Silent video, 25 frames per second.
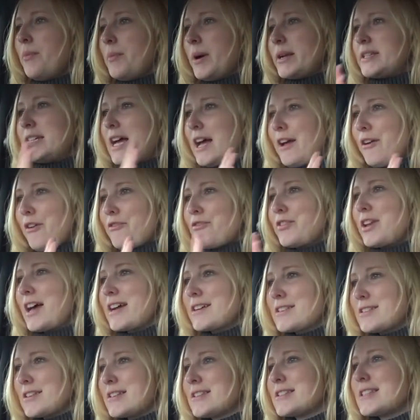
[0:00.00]
out my tyre for
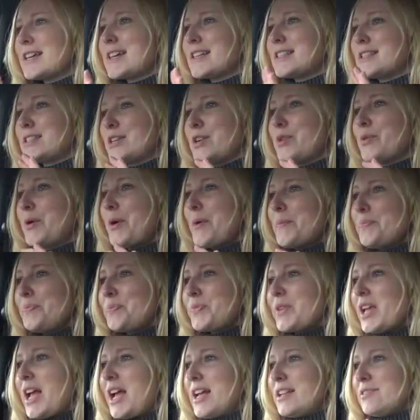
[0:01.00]
next Sunday too
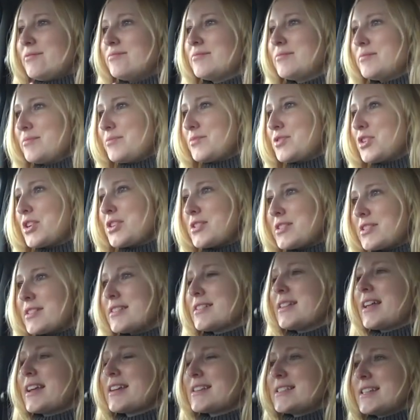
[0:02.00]

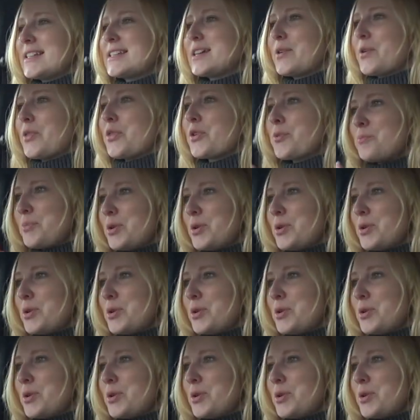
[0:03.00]
just like sit down at the